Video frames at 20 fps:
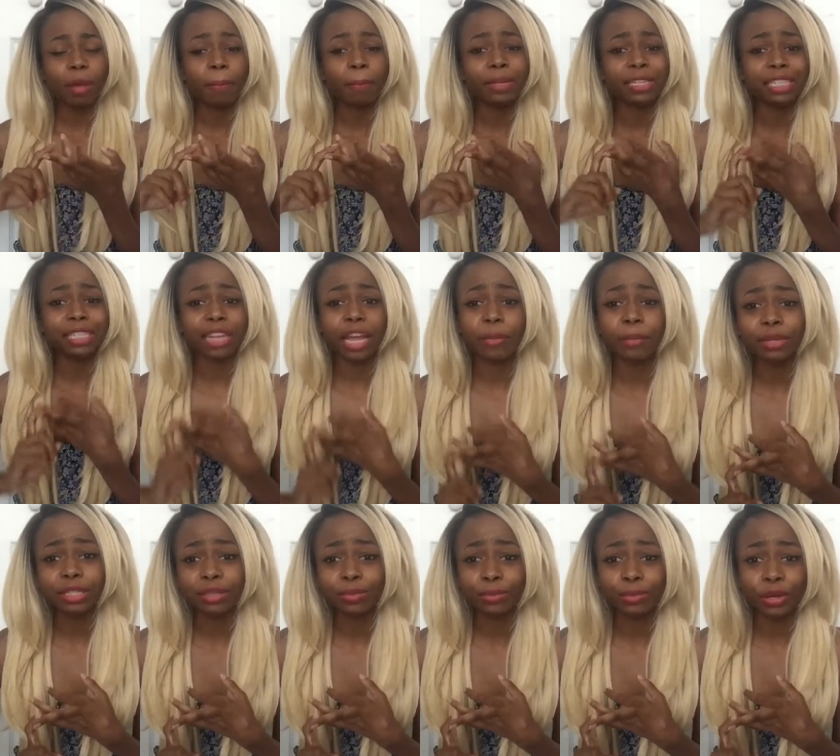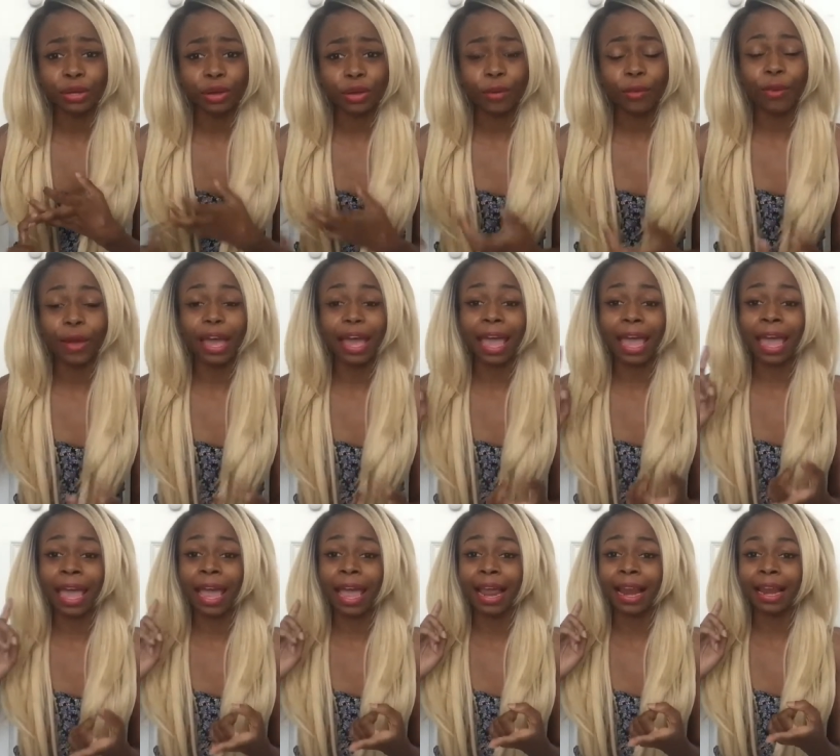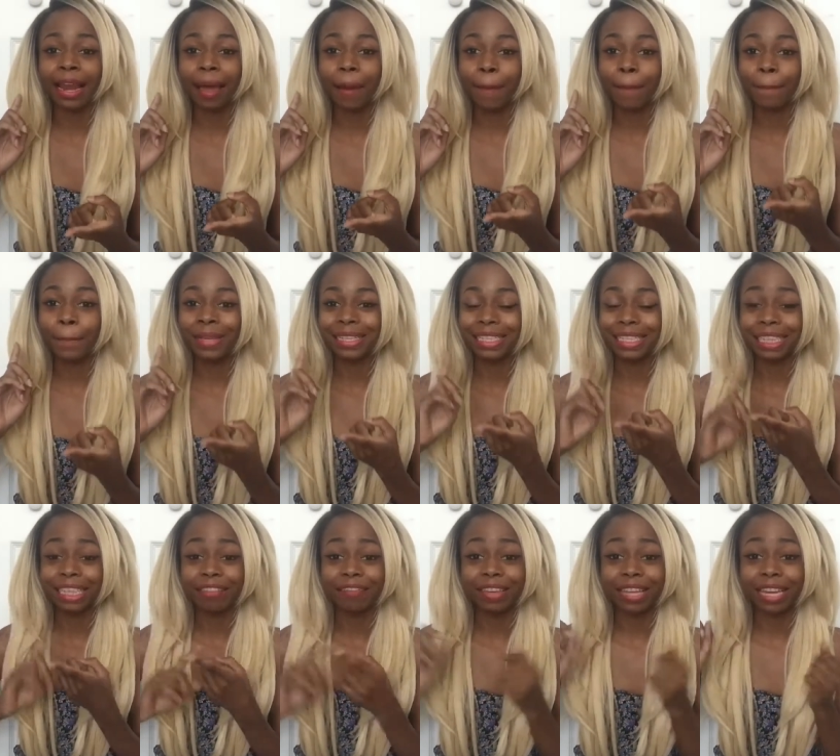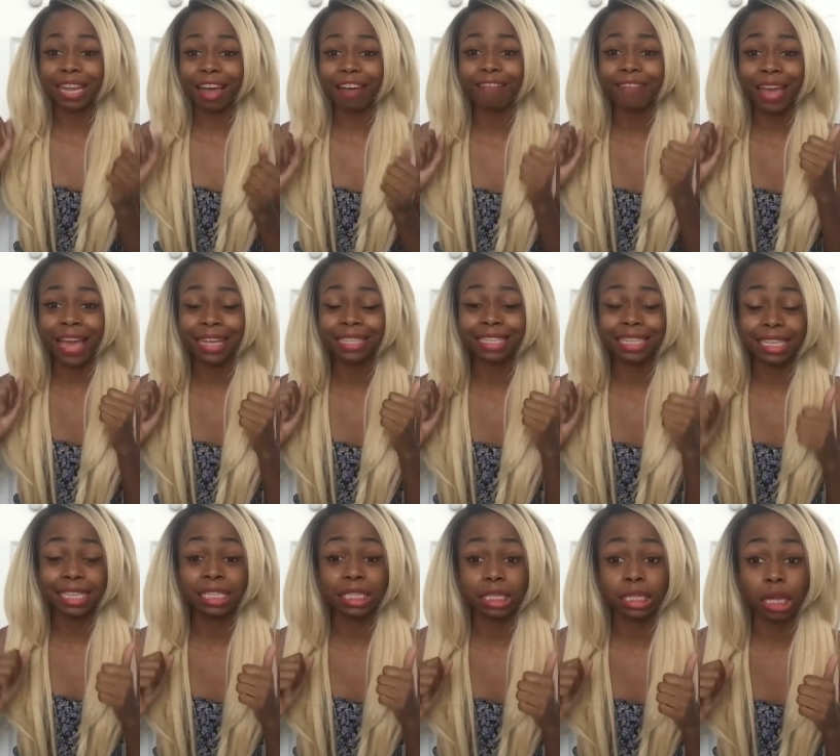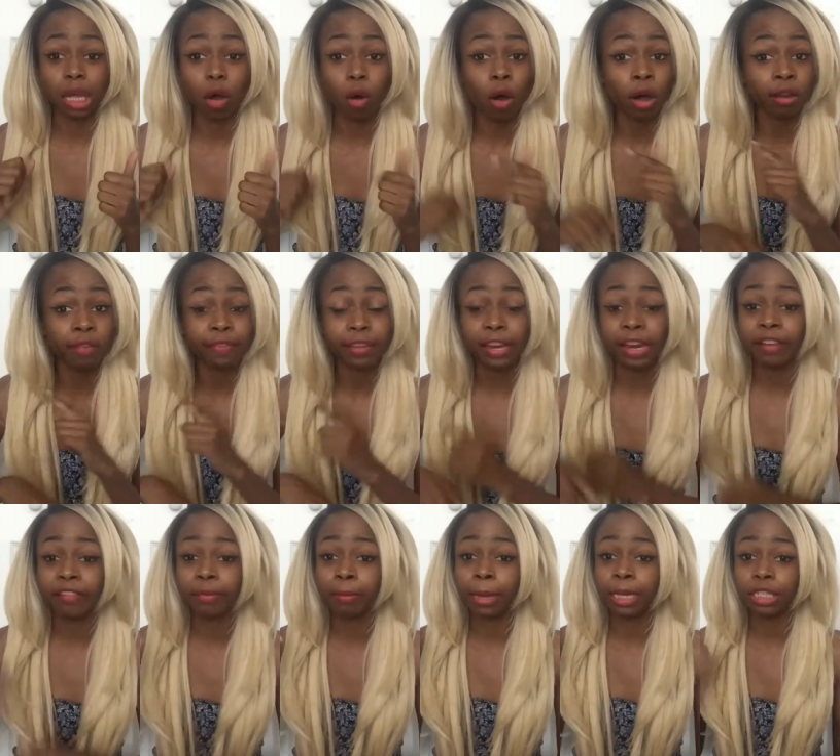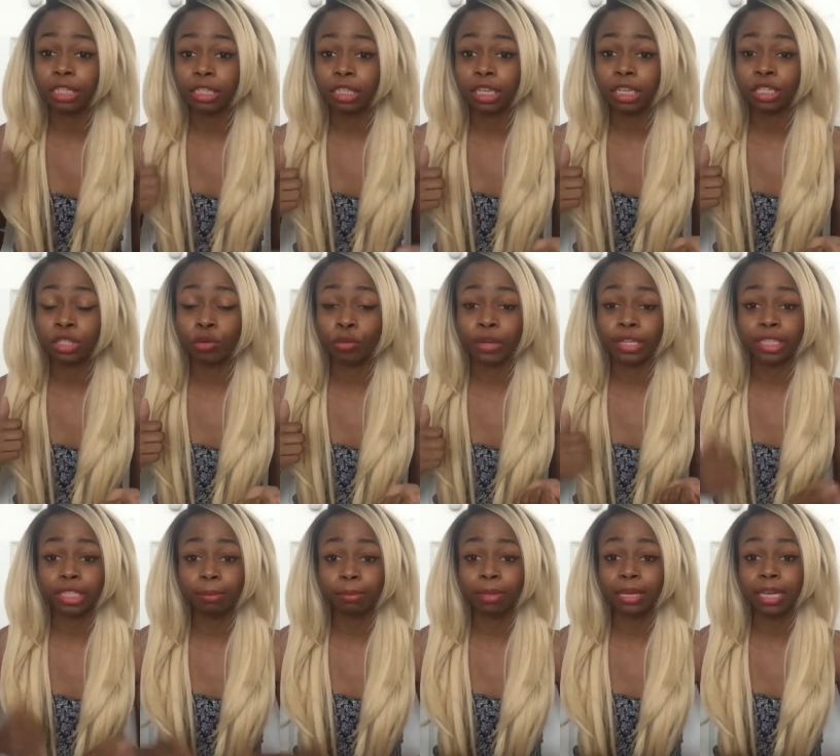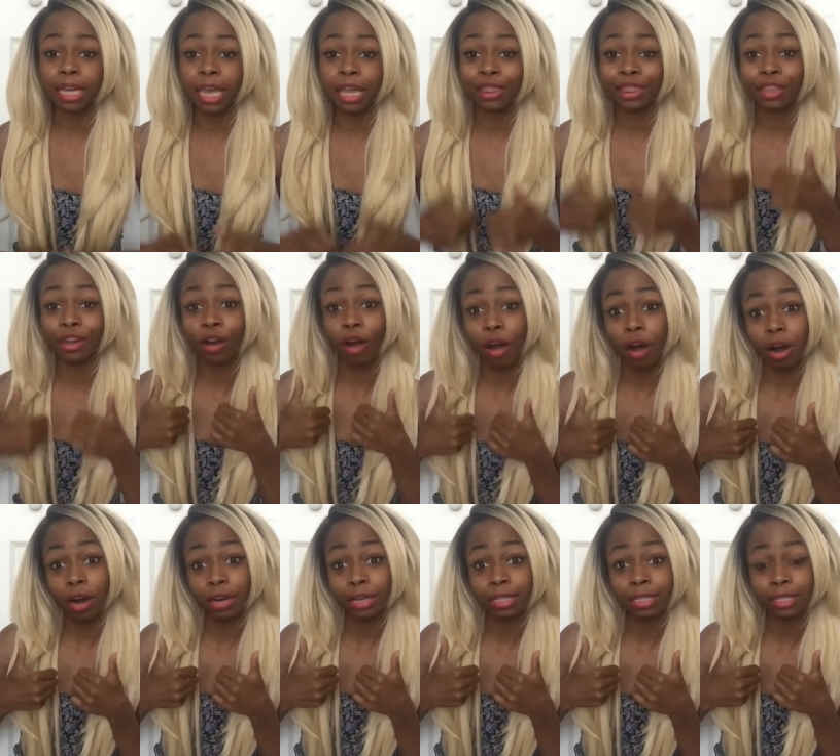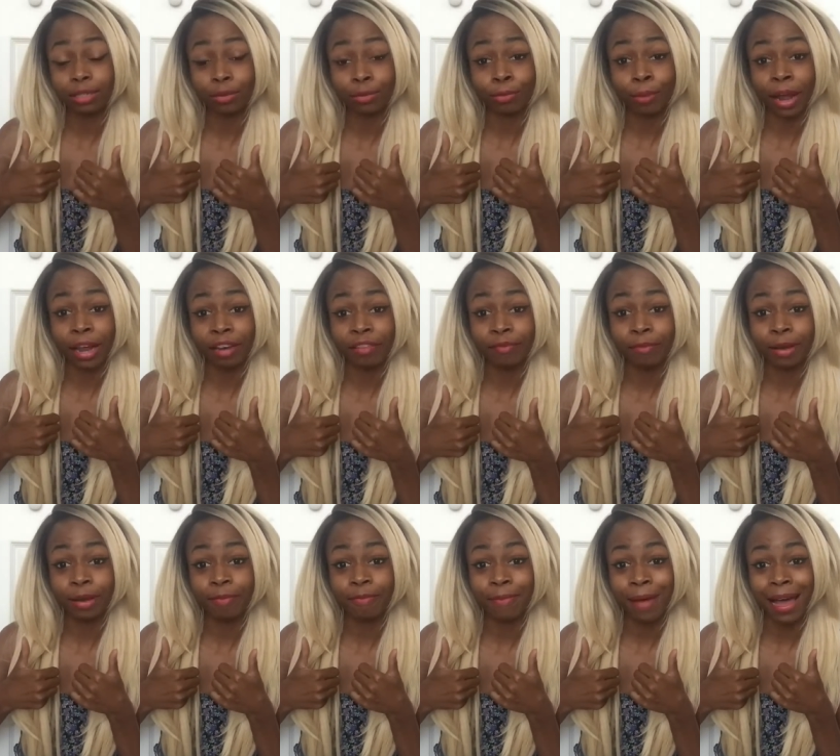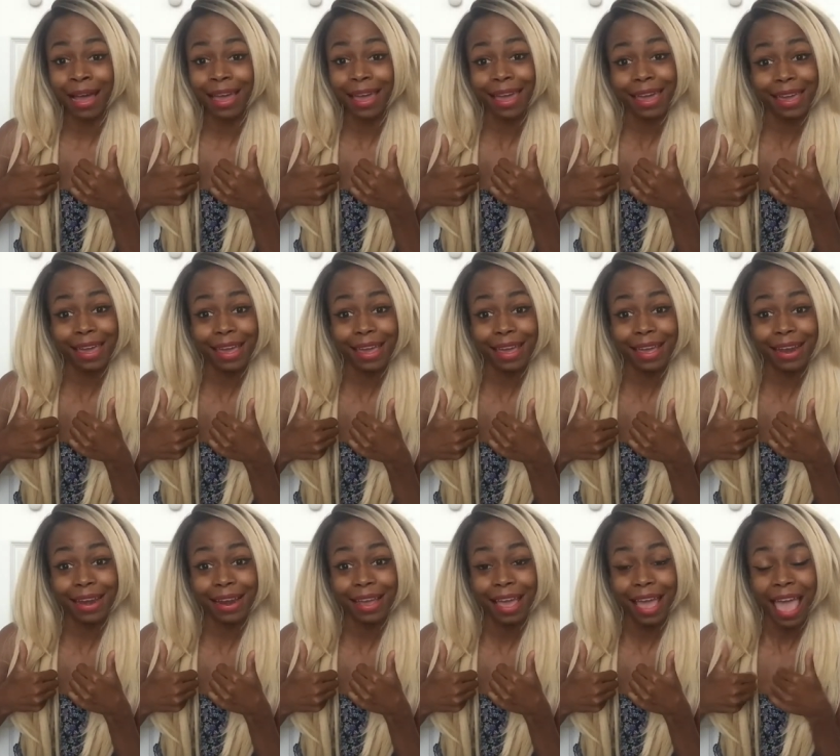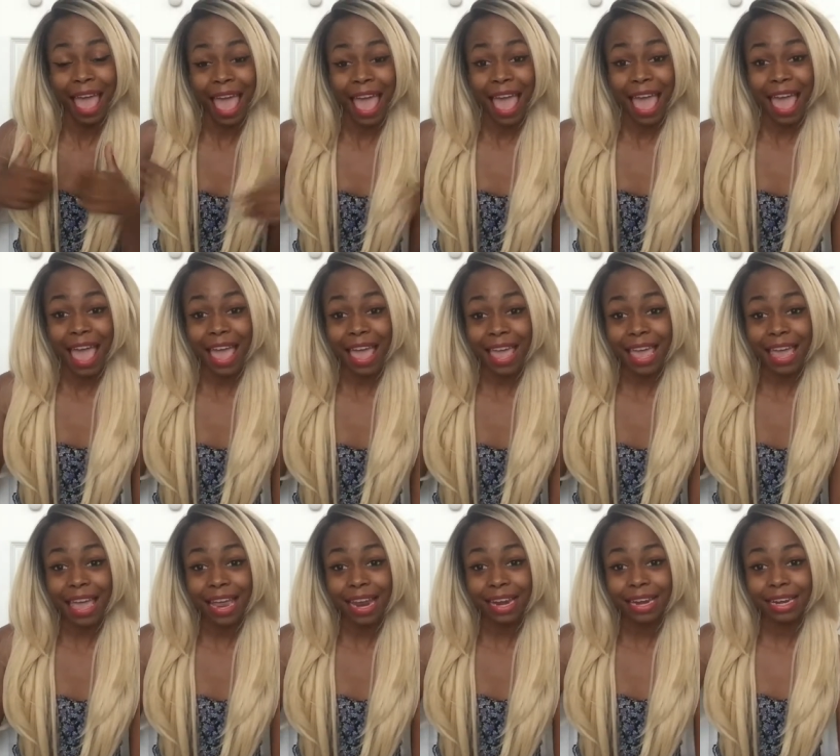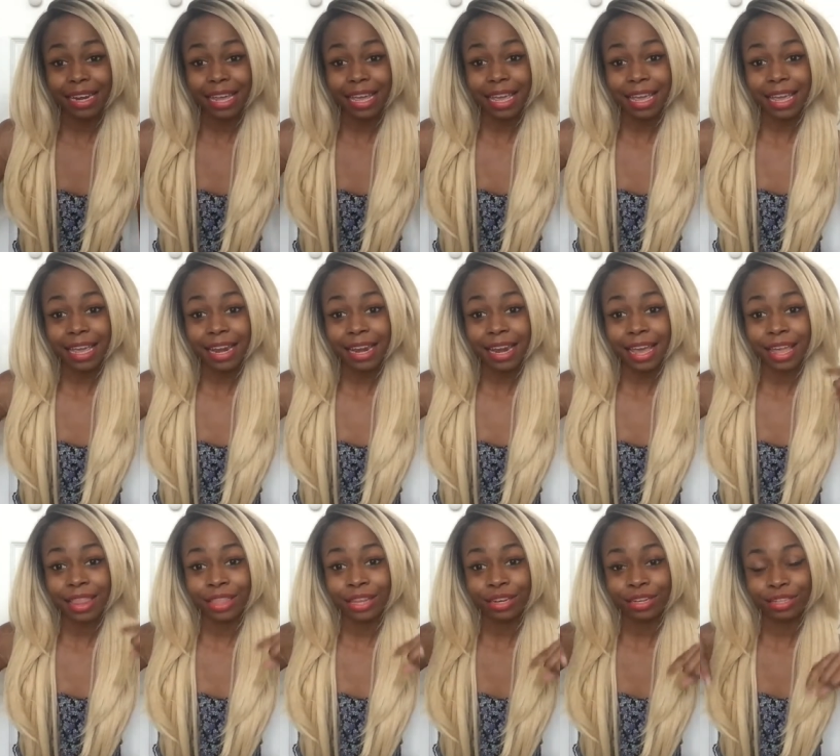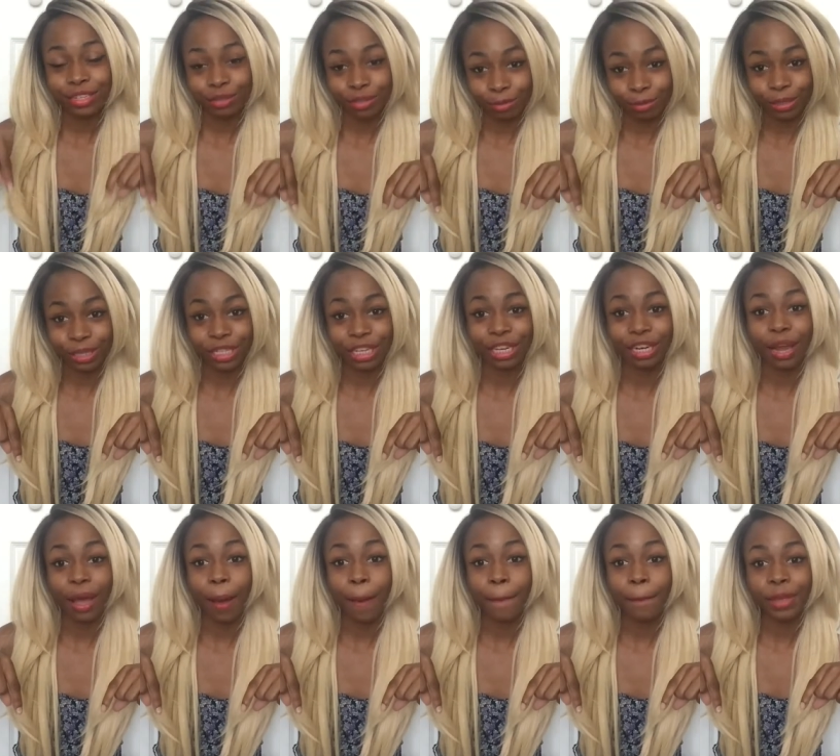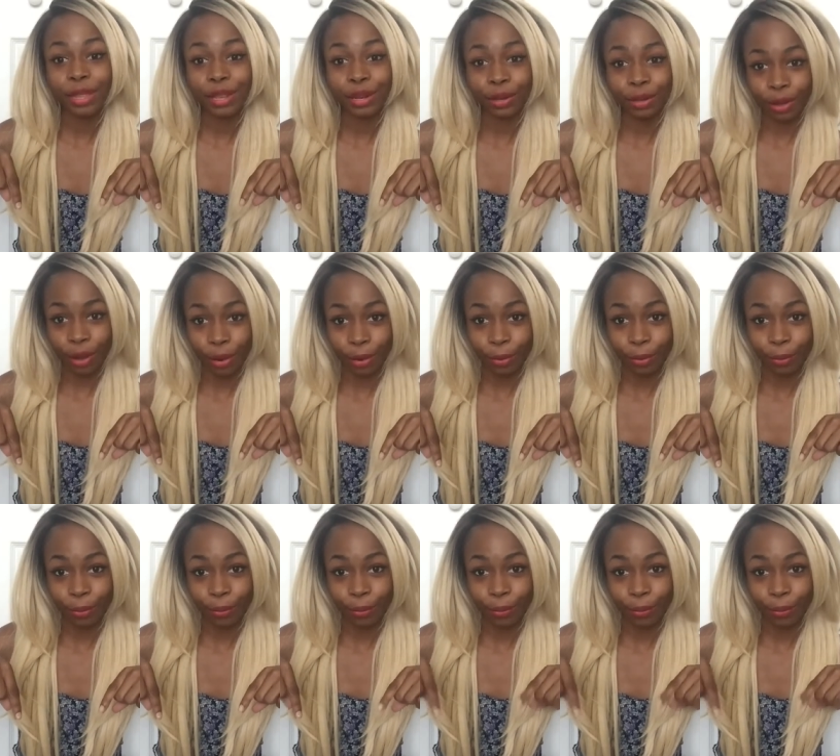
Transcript: Miss Shea What's Real, and Miss Living Life as Issa. All of their information is going to be in the cards right above my head and in the description below.